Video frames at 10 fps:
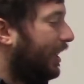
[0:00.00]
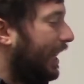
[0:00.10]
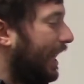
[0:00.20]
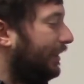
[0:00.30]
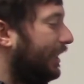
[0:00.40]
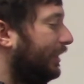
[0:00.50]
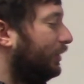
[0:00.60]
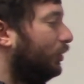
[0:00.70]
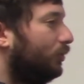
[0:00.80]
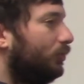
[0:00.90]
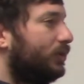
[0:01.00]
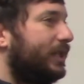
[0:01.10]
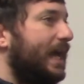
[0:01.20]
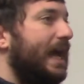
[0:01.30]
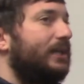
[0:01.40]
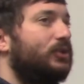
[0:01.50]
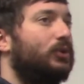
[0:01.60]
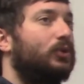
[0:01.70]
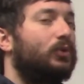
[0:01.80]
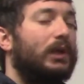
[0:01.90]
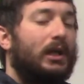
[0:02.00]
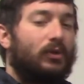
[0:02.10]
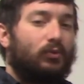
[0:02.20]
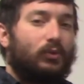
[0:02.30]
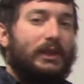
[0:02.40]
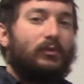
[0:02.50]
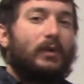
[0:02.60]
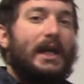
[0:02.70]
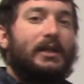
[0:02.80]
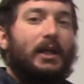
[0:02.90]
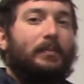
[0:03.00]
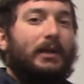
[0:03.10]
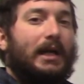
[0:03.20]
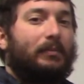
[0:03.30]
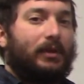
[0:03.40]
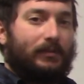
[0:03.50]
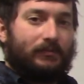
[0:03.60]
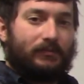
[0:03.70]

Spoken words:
and then use that to rewrite our problem.